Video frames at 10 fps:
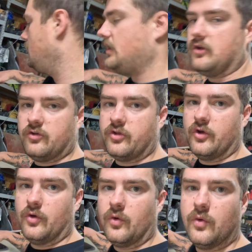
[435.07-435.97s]

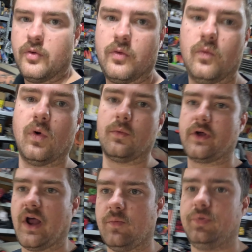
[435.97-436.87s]
into what we're
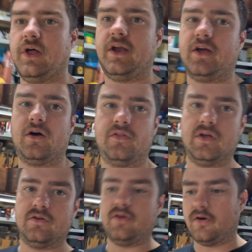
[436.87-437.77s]
kind of planning on
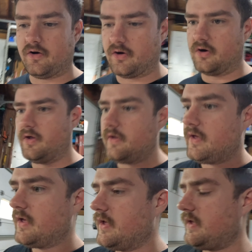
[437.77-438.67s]
the interior
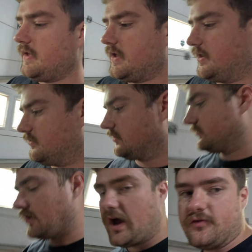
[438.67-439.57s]
is,
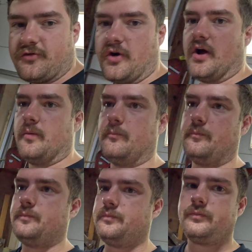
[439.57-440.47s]
aside
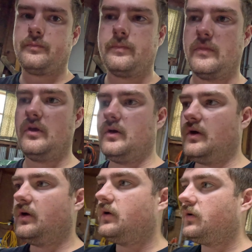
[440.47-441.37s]
from
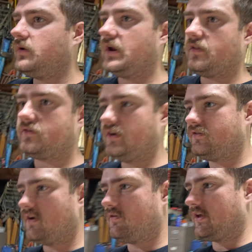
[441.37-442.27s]
getting the
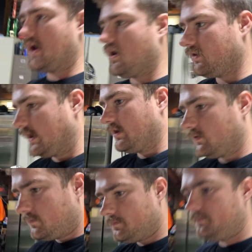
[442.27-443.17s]
seats and everything out, like
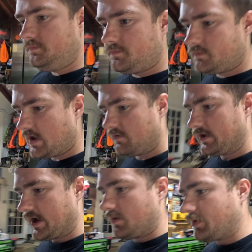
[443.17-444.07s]

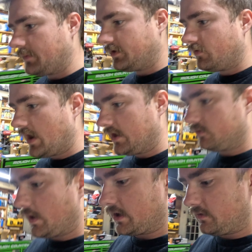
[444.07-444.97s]
everything kind of prepped and ready
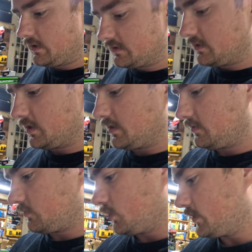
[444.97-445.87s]
so I can get the
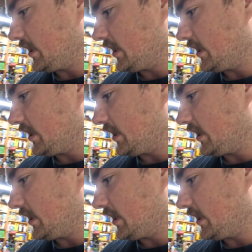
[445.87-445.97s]
roll